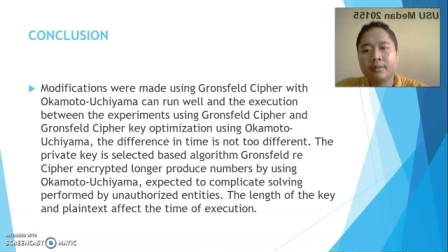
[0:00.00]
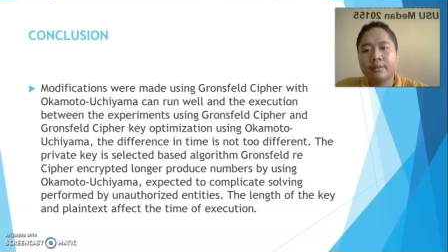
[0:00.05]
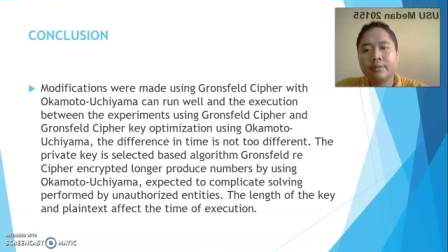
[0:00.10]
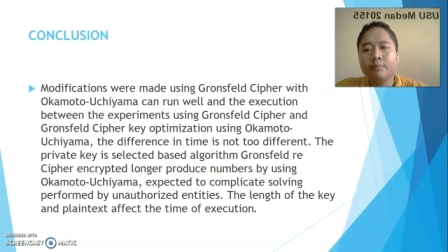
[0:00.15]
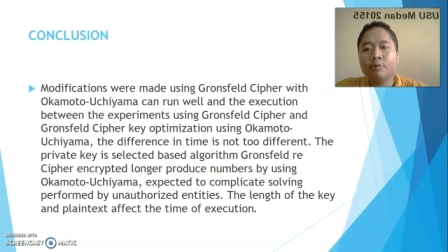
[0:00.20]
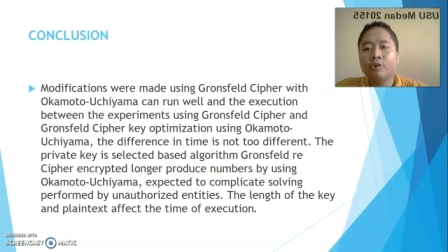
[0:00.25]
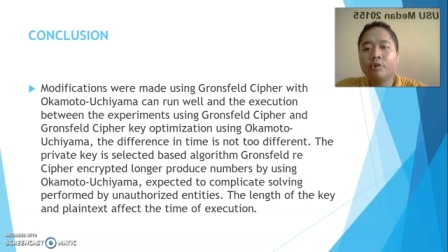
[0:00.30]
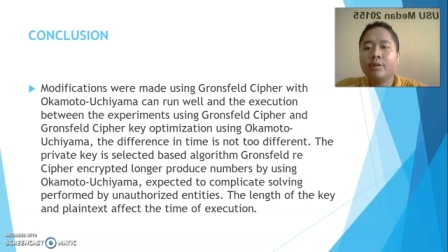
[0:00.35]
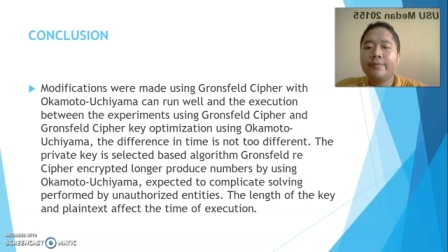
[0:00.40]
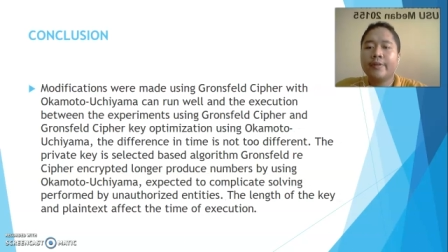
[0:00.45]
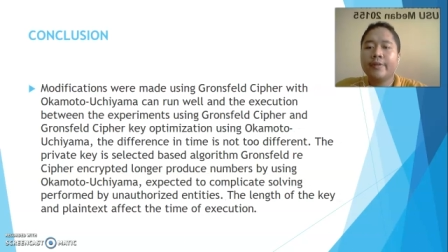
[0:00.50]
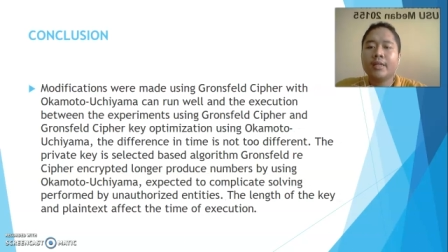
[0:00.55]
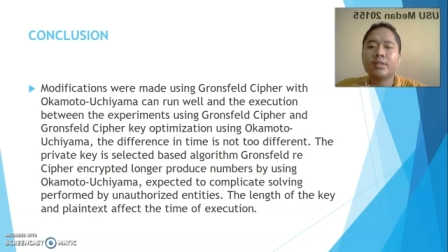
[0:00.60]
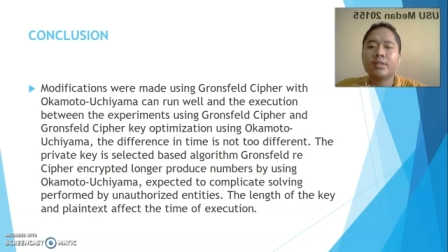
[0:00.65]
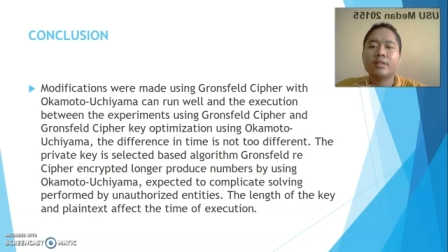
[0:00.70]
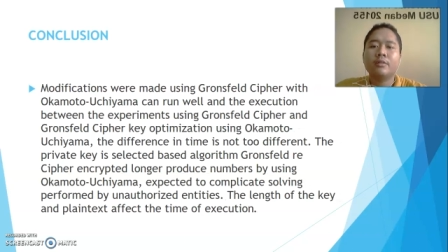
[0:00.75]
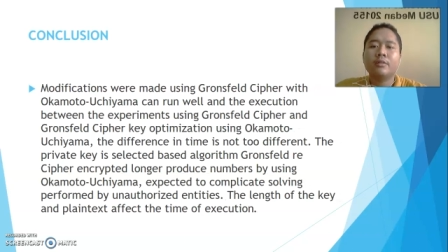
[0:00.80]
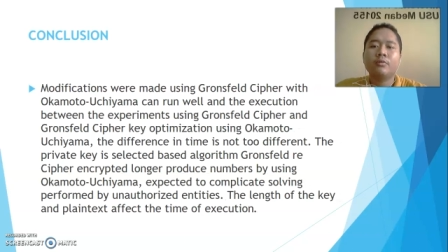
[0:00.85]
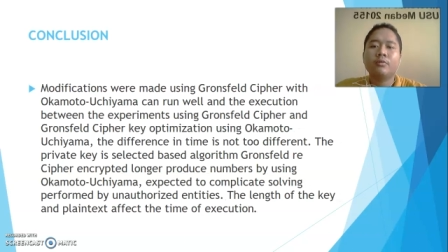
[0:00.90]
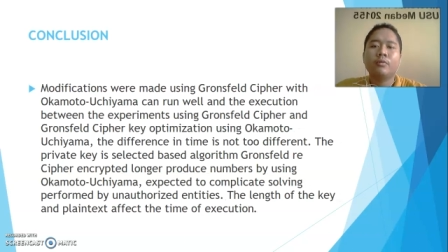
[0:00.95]

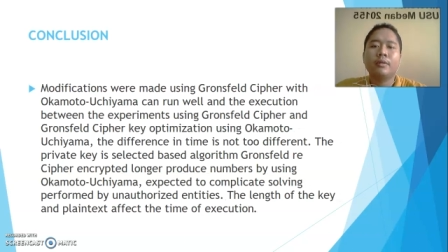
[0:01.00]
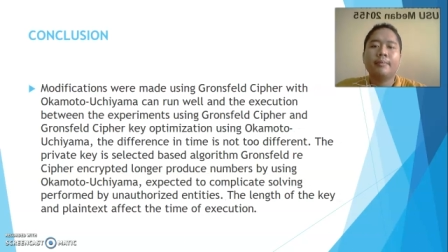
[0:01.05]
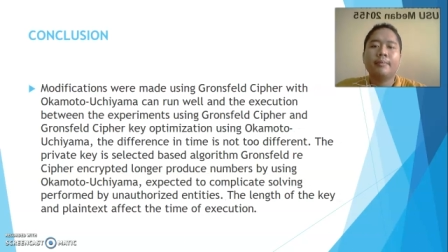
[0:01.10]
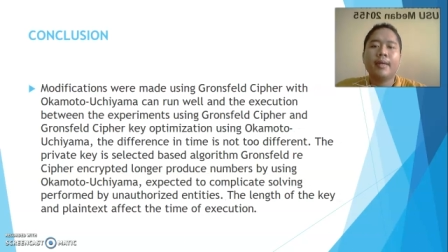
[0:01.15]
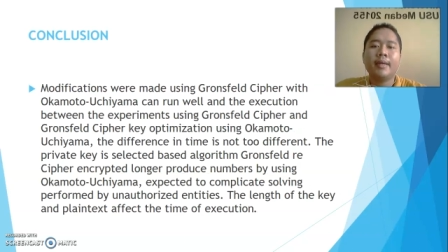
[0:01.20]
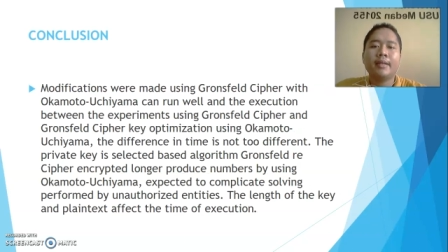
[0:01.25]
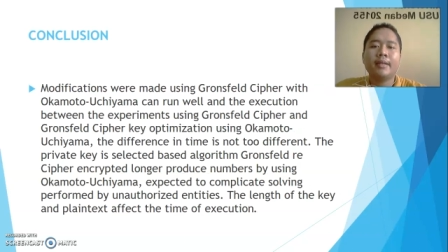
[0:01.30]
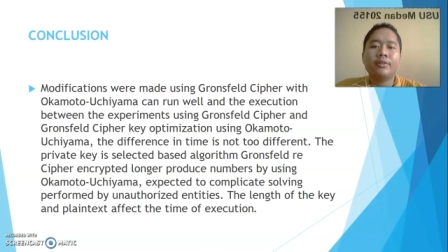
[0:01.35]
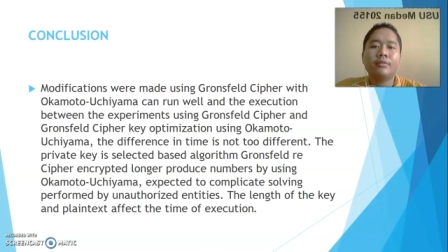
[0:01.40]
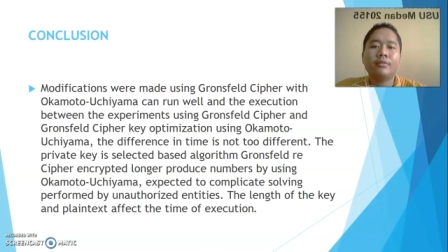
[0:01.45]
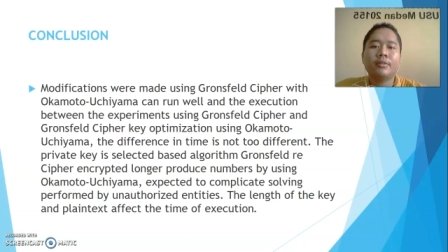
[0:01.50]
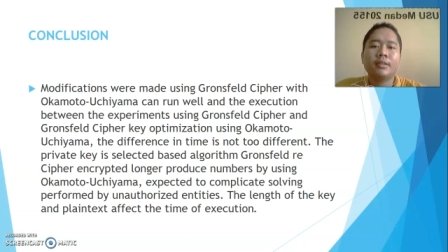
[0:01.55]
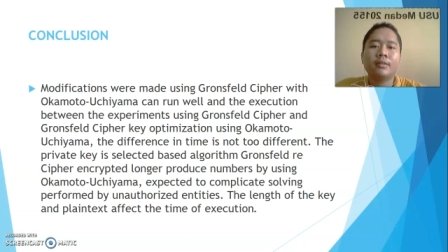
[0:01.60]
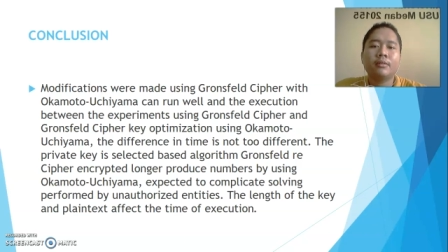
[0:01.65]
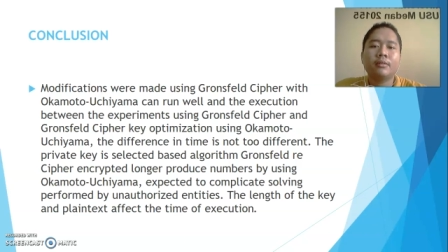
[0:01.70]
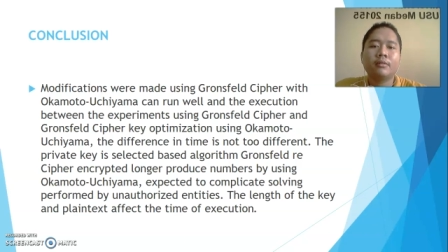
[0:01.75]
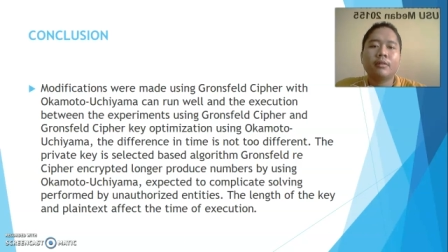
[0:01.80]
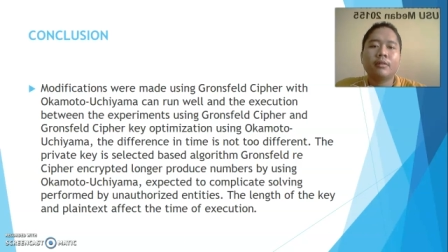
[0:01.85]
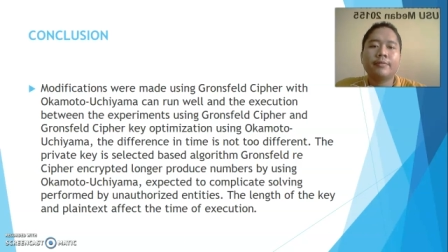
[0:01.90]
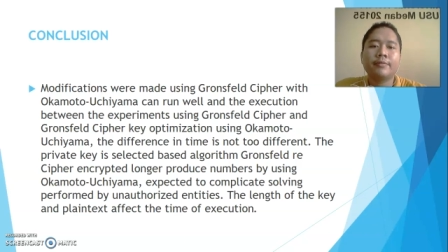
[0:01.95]
modifications were made using
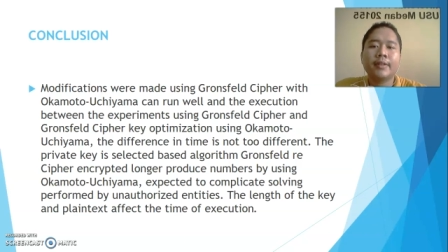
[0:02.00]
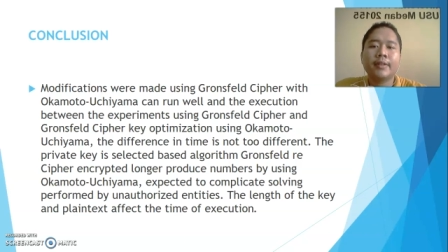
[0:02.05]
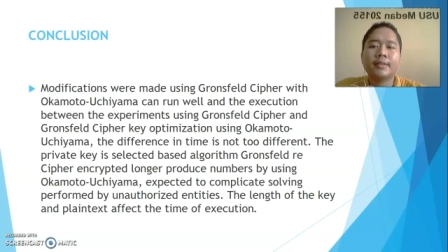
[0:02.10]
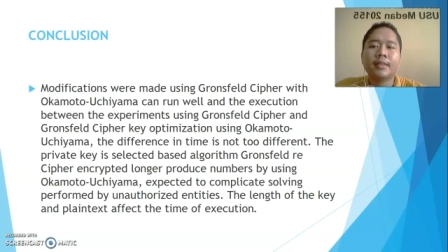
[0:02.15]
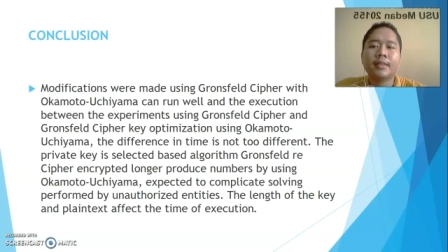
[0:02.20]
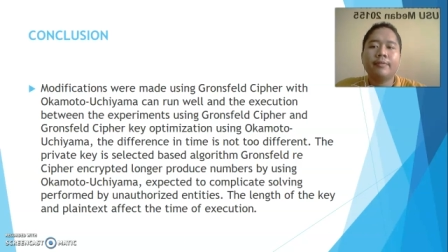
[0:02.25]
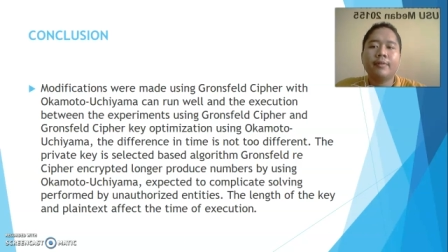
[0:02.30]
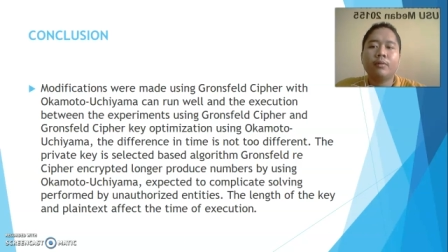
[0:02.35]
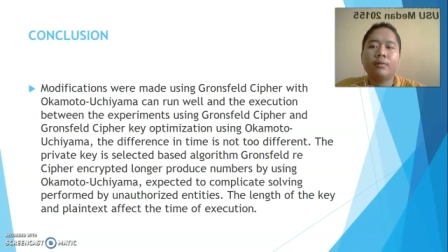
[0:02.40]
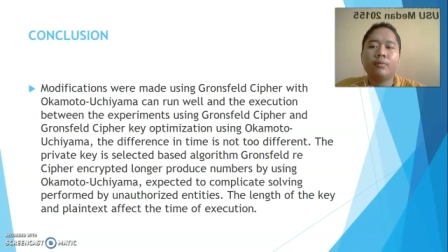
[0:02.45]
Gronsfeld cipher